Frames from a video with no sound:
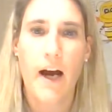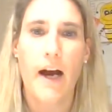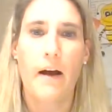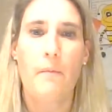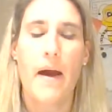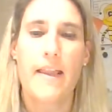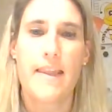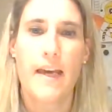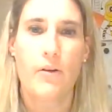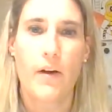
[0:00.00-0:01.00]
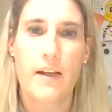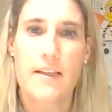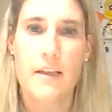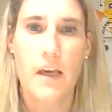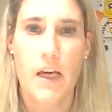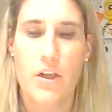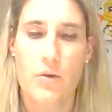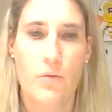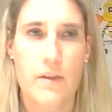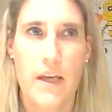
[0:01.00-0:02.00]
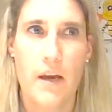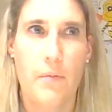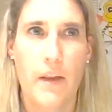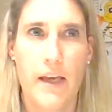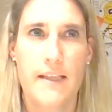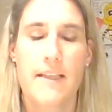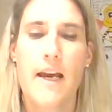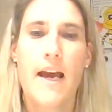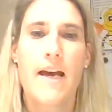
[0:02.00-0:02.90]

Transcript: Um, and then reconciliation will take place